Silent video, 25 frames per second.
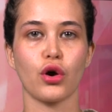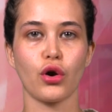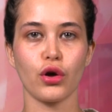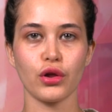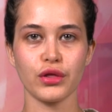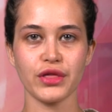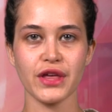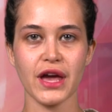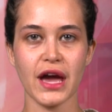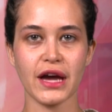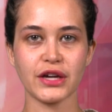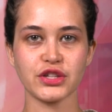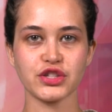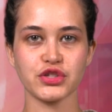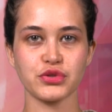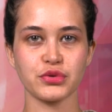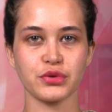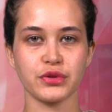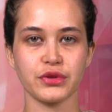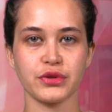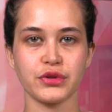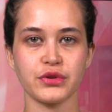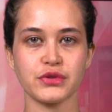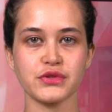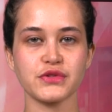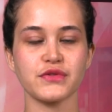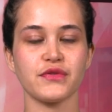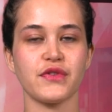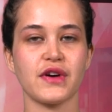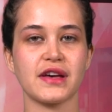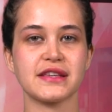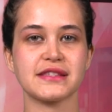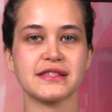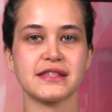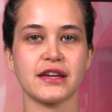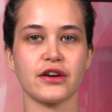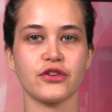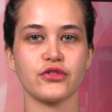all the actual news
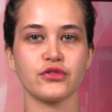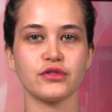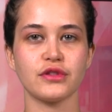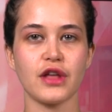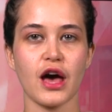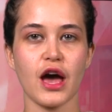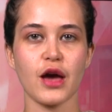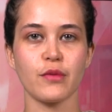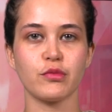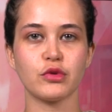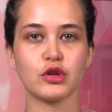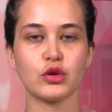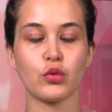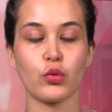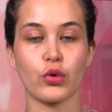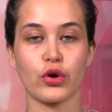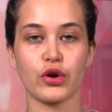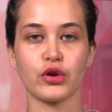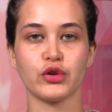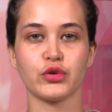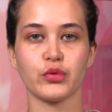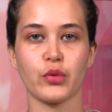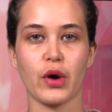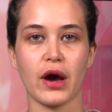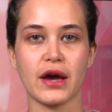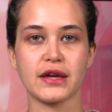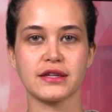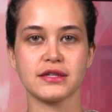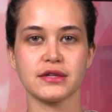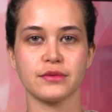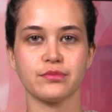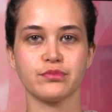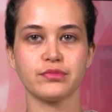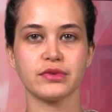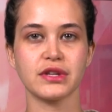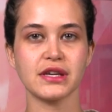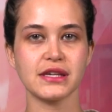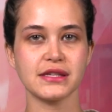fast and reliable
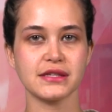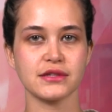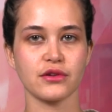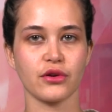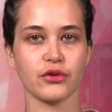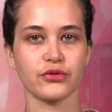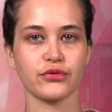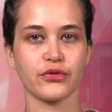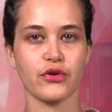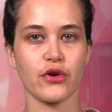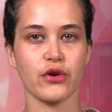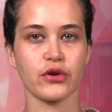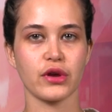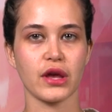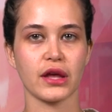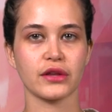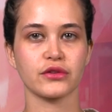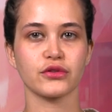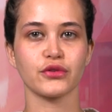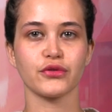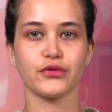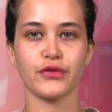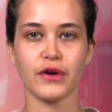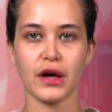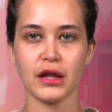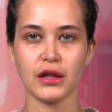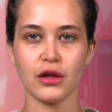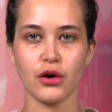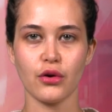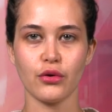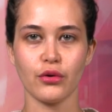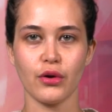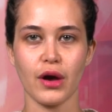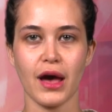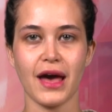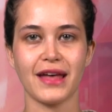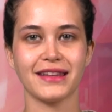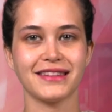worldwide, please don't forget to
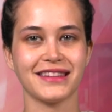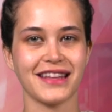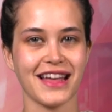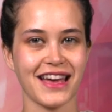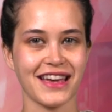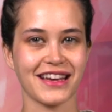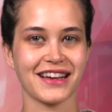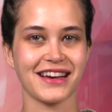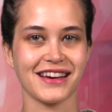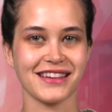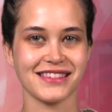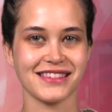follow and like